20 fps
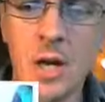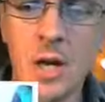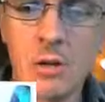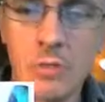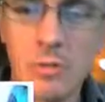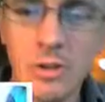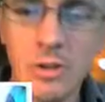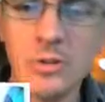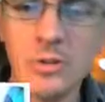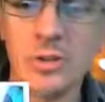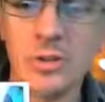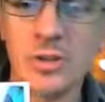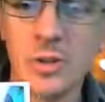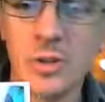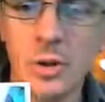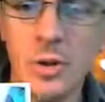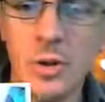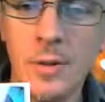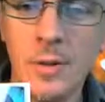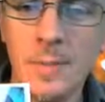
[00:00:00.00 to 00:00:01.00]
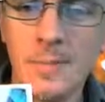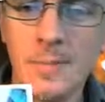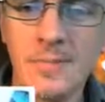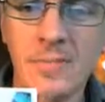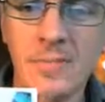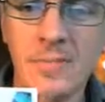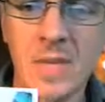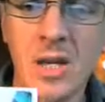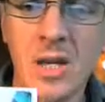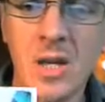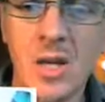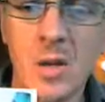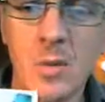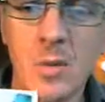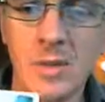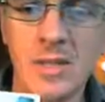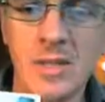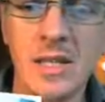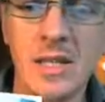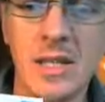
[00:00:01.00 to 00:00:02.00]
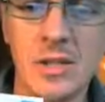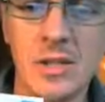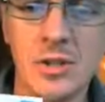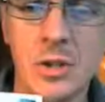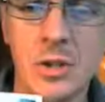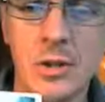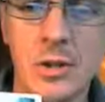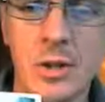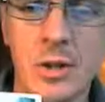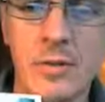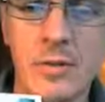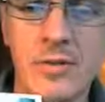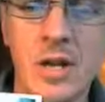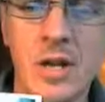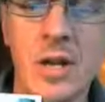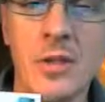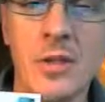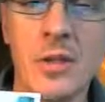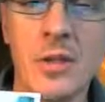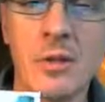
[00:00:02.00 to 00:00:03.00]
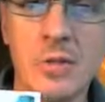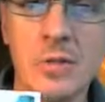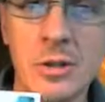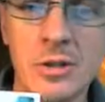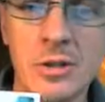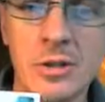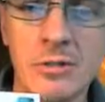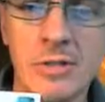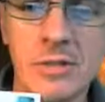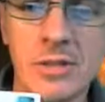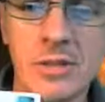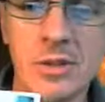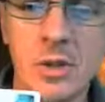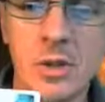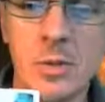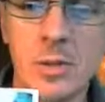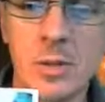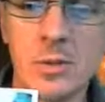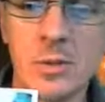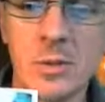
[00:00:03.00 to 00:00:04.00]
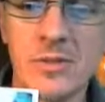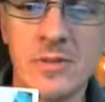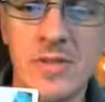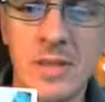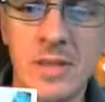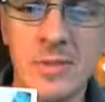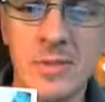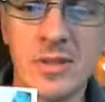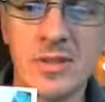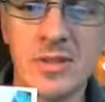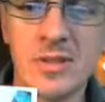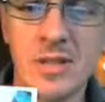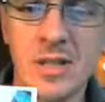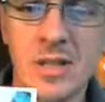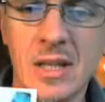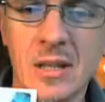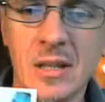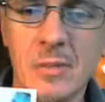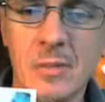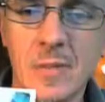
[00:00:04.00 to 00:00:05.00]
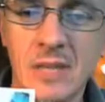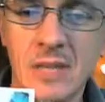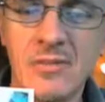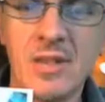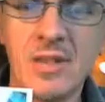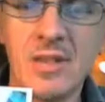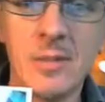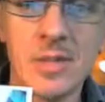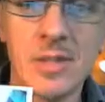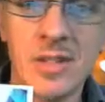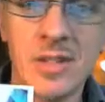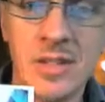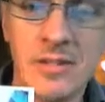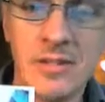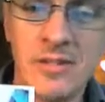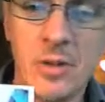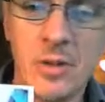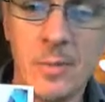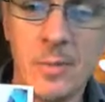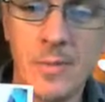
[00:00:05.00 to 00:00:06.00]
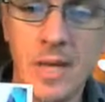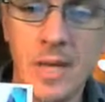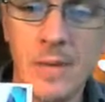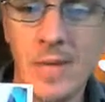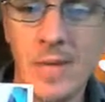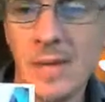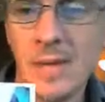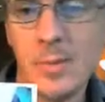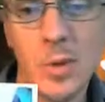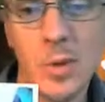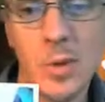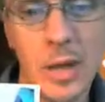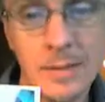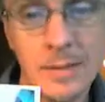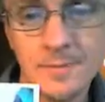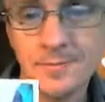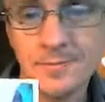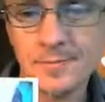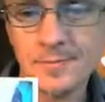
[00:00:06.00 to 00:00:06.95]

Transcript: a grocer store. We're taking a shot of the grocery store, which was made famous in the film Amélie Poulain.